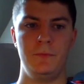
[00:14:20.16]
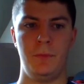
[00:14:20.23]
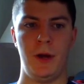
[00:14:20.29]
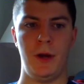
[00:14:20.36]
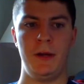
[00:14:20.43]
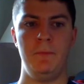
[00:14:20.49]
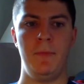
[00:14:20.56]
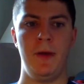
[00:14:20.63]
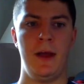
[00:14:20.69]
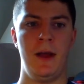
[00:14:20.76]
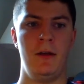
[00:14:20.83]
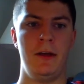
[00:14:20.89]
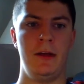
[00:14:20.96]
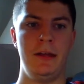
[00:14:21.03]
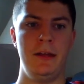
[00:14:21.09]
Brandon
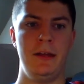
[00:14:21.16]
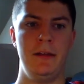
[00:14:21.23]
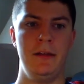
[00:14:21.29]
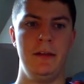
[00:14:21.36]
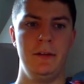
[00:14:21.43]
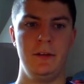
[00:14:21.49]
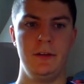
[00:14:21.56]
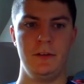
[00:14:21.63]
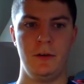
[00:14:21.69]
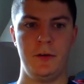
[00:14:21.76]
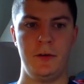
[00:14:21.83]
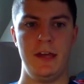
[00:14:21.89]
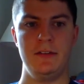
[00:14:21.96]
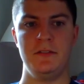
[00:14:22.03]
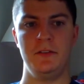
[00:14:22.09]
Berry,
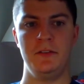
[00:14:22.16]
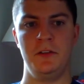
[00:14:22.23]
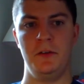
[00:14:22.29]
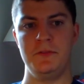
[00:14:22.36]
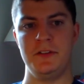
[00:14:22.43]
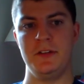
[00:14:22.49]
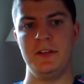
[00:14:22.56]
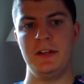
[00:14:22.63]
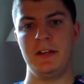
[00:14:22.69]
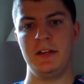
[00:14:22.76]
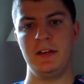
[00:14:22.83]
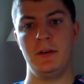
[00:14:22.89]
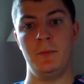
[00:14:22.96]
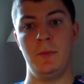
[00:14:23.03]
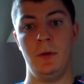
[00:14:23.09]
Okazie Olozie, and Nick
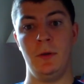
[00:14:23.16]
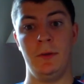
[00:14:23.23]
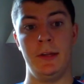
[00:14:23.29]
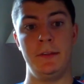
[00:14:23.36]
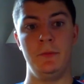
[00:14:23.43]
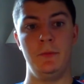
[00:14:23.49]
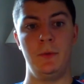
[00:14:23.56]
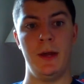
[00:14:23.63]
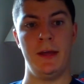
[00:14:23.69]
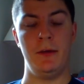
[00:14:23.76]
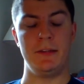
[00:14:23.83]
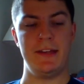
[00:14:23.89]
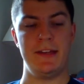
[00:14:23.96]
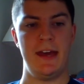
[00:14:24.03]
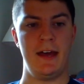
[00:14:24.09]
Gilbo led the way
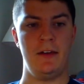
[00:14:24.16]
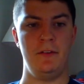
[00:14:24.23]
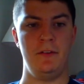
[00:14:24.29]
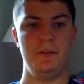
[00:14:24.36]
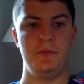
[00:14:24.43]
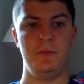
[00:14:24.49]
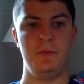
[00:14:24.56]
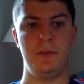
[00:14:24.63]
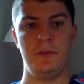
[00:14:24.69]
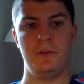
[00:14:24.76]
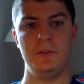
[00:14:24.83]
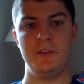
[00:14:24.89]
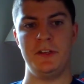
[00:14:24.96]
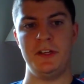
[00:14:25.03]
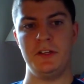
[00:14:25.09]
in tackles with
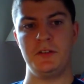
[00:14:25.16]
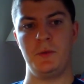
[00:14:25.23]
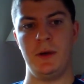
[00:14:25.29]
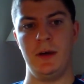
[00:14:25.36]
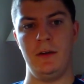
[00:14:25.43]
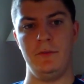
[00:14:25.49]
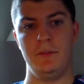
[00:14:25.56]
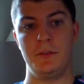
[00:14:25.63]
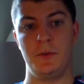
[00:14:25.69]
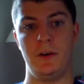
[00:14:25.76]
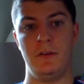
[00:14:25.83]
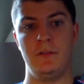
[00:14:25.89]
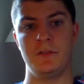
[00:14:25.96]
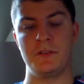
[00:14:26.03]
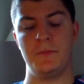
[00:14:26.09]
13, 12, and
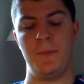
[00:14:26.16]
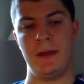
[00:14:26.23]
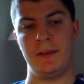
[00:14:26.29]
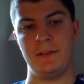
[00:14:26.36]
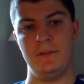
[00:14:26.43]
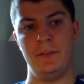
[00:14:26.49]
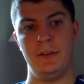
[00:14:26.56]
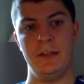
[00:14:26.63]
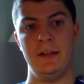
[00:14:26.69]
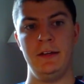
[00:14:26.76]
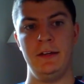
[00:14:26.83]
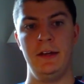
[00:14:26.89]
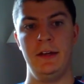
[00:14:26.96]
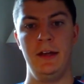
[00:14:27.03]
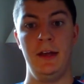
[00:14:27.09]
12
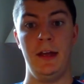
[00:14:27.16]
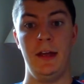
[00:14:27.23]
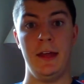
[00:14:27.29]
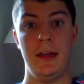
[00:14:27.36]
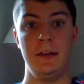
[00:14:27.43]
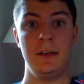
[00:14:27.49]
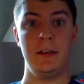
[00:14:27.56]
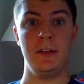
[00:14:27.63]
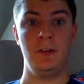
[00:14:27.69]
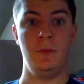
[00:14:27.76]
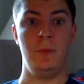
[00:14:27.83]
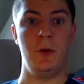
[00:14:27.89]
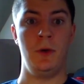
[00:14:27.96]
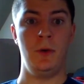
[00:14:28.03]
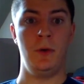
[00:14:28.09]
respectively. And Nick
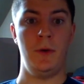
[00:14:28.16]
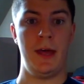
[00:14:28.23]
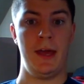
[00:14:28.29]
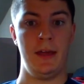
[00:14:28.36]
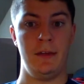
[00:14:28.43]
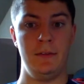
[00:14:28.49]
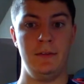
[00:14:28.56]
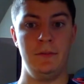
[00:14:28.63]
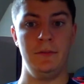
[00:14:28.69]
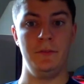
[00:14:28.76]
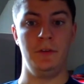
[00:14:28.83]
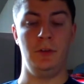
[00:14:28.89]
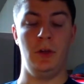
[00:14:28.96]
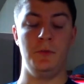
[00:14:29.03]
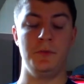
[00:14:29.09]
Gilbo had
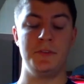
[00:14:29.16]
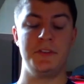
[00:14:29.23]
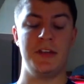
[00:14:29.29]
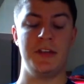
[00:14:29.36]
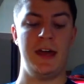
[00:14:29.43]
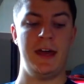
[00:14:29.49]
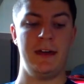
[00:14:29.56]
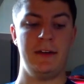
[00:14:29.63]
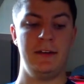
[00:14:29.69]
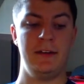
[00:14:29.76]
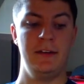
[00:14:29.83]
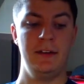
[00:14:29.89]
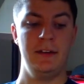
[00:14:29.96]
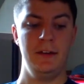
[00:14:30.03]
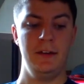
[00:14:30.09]
the lone sack
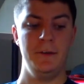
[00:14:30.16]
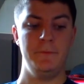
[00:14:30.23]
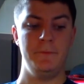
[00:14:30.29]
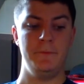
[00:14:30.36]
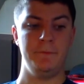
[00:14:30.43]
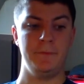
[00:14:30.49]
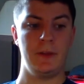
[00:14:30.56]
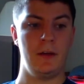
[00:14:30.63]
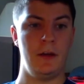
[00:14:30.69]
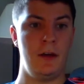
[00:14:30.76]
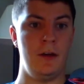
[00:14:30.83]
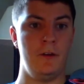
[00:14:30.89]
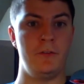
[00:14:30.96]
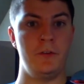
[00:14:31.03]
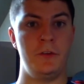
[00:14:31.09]

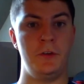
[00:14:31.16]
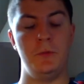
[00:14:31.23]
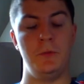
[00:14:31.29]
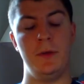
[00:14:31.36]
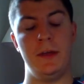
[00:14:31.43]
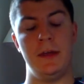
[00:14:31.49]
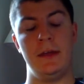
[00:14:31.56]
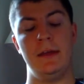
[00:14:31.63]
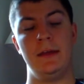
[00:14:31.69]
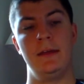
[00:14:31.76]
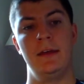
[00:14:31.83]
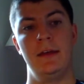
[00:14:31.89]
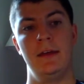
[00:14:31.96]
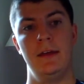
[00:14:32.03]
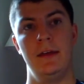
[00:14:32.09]
for UB.
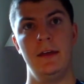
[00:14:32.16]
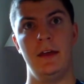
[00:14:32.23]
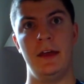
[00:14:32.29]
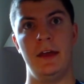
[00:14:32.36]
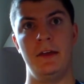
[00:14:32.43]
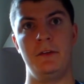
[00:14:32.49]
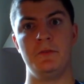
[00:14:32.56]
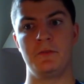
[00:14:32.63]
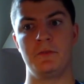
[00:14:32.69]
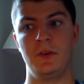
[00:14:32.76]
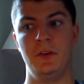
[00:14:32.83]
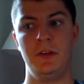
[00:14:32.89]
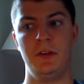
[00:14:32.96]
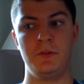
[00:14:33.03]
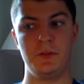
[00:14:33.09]
And it was
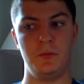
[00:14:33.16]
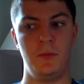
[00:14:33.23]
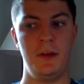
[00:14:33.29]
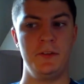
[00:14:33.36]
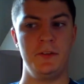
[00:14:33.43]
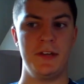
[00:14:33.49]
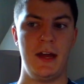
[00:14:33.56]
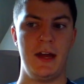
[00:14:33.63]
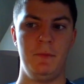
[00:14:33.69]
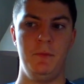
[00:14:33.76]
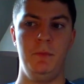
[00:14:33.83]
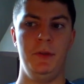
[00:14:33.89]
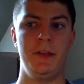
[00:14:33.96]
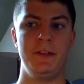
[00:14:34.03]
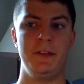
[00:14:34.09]
a
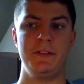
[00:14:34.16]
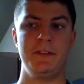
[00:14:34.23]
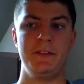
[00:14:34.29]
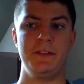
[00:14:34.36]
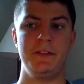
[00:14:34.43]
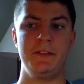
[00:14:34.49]
well-timed blitz,